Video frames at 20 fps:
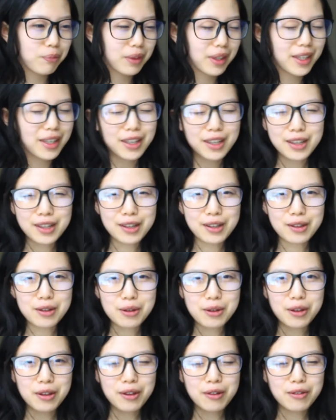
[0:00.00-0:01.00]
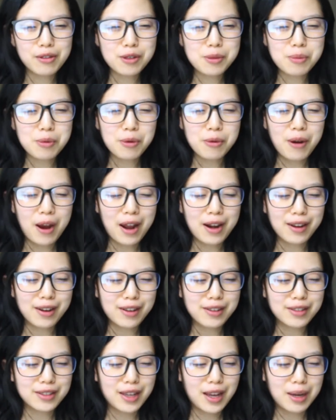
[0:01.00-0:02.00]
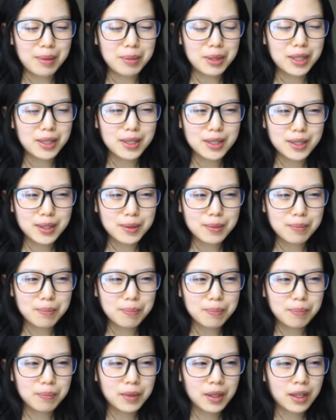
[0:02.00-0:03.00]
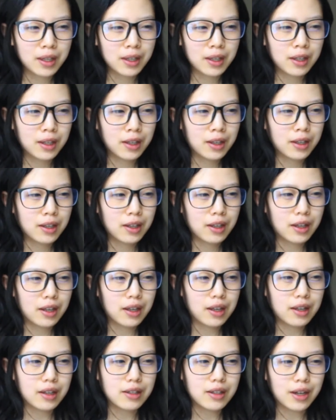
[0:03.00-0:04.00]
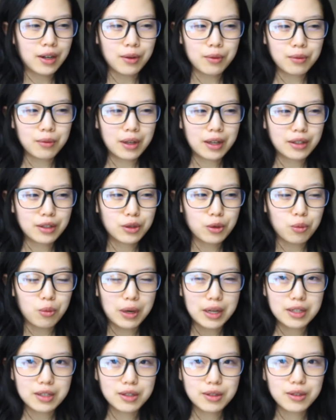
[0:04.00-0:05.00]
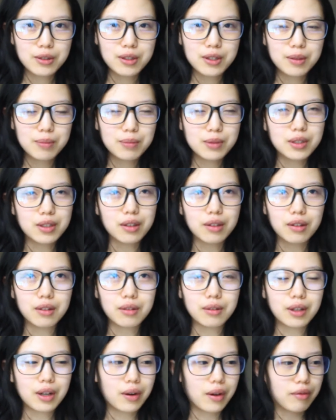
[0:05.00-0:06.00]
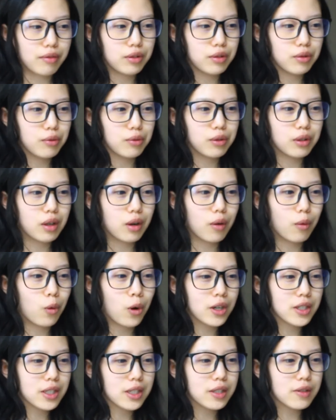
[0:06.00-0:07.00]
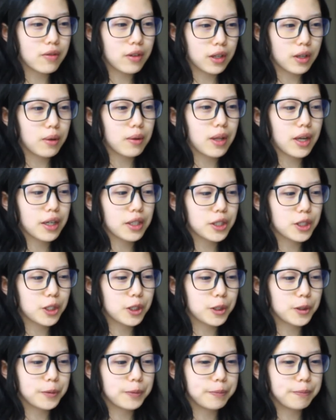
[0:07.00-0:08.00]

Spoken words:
he gives sporadic assignments and I don't like to wait to do them, so now I have to watch this video lecture.